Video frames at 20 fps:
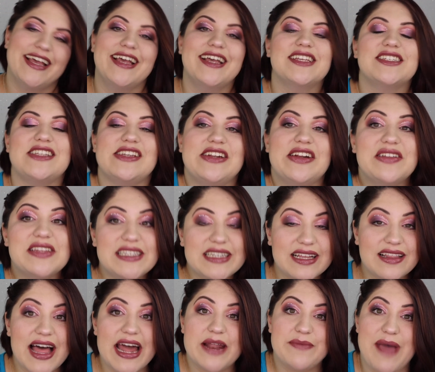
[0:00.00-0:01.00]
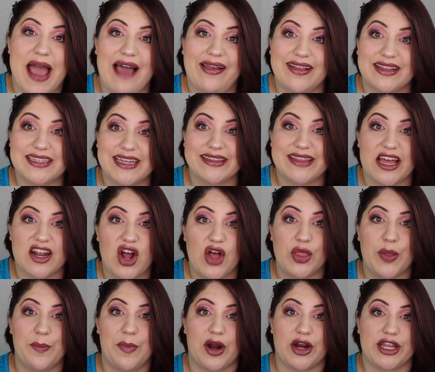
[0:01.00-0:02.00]
So you don't see a lot of palettes like that on
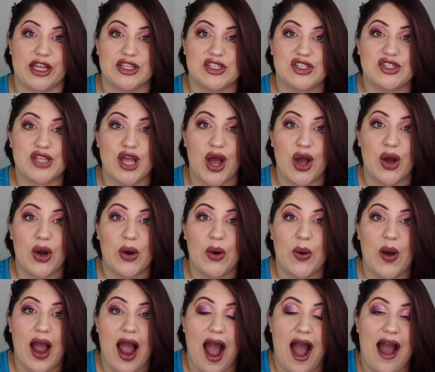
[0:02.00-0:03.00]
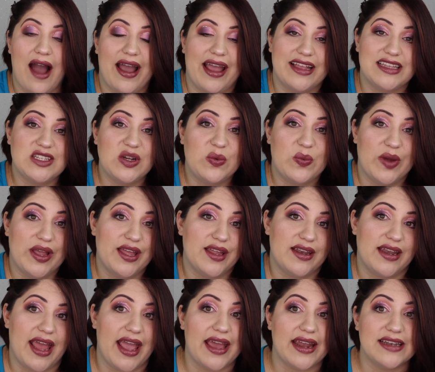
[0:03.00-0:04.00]
the market, so it's a
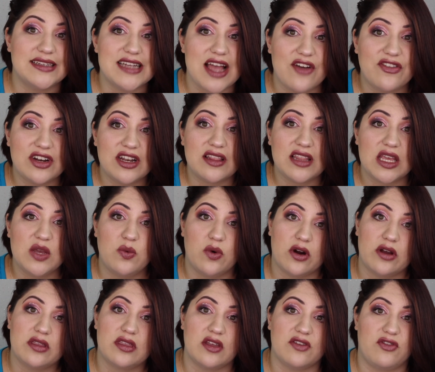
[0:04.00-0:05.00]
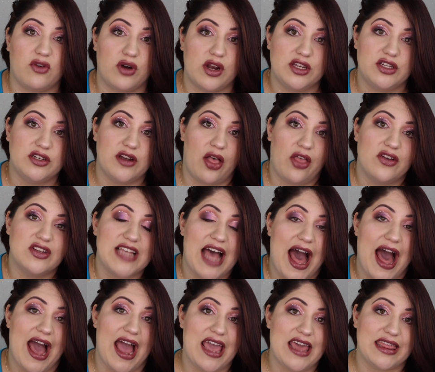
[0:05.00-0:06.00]
win and definitely worth the $42,
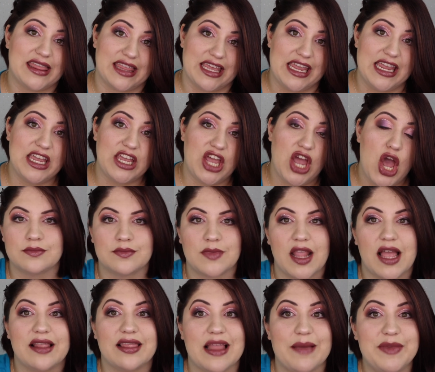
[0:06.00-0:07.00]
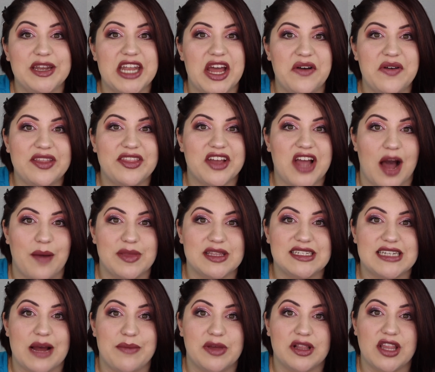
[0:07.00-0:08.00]
I think. Let me know in the
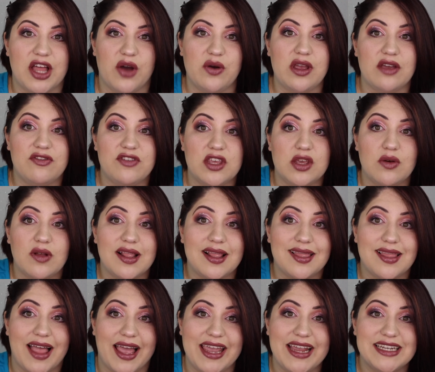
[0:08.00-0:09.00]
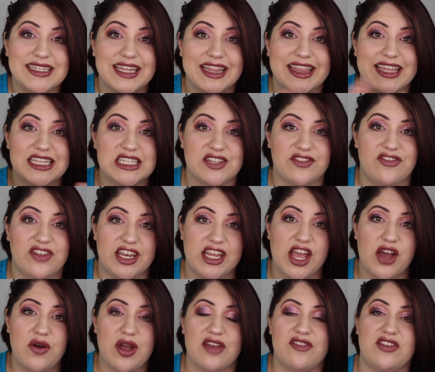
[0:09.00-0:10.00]
comments down below if you liked this
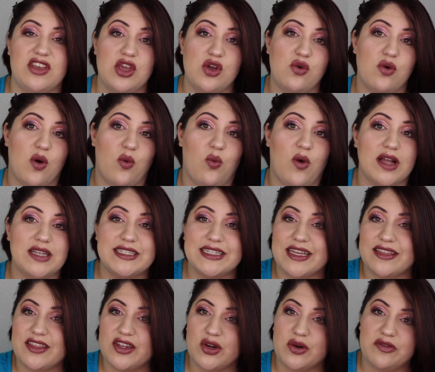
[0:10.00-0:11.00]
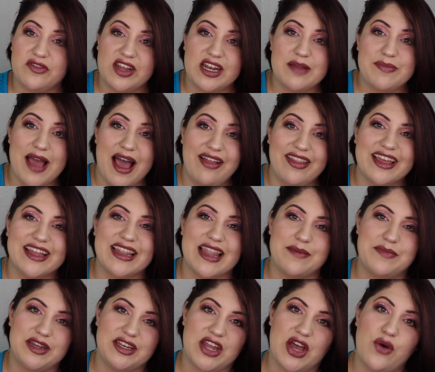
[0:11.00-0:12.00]
video, if you want to get the Norvina palette.
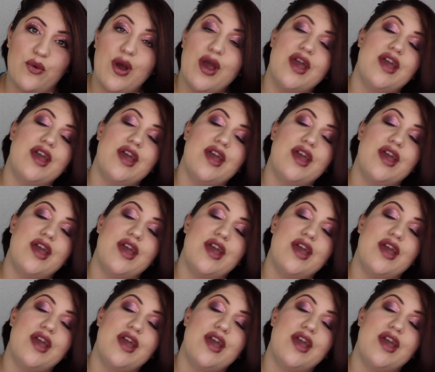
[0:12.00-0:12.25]
Let me know